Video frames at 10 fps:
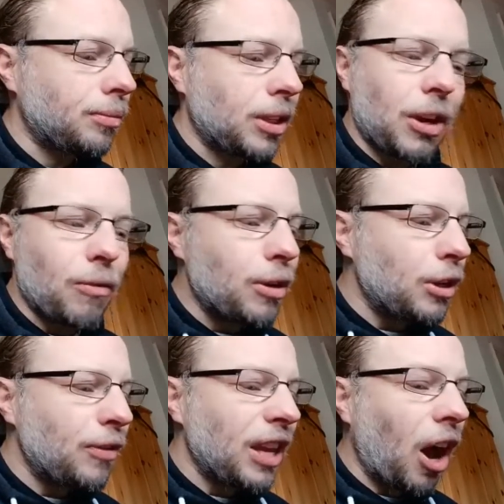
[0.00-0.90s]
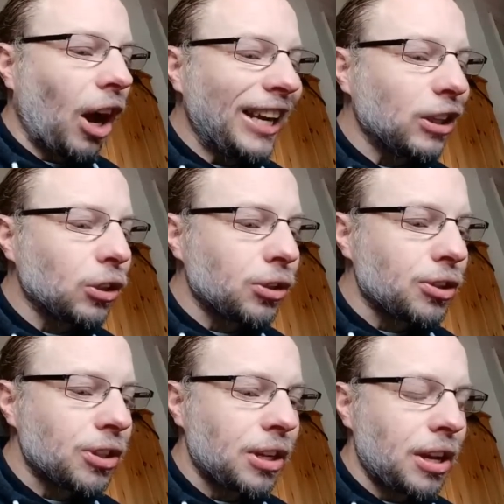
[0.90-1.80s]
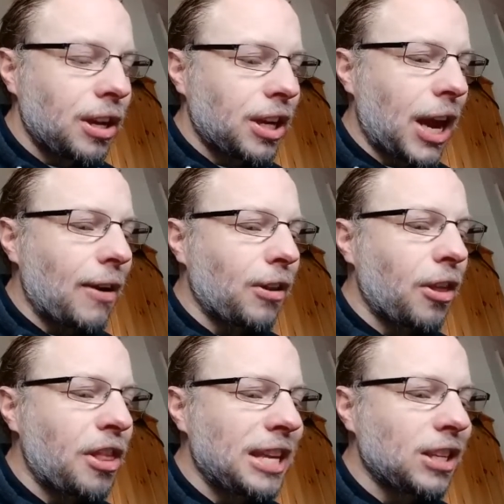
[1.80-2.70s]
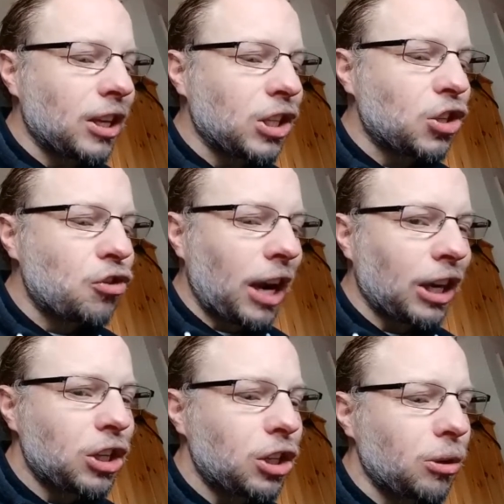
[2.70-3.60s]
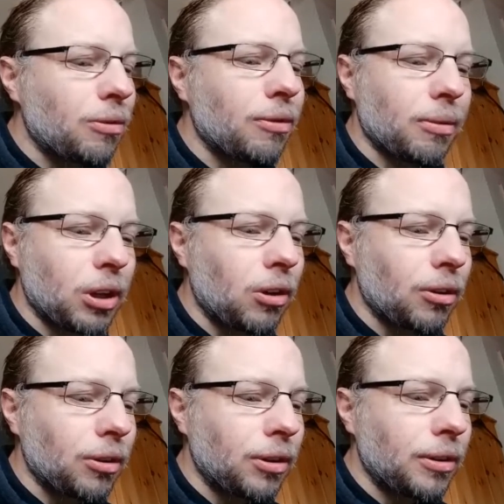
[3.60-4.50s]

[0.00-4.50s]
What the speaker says: Get rid of the idols. Get rid of the things that distract you from God.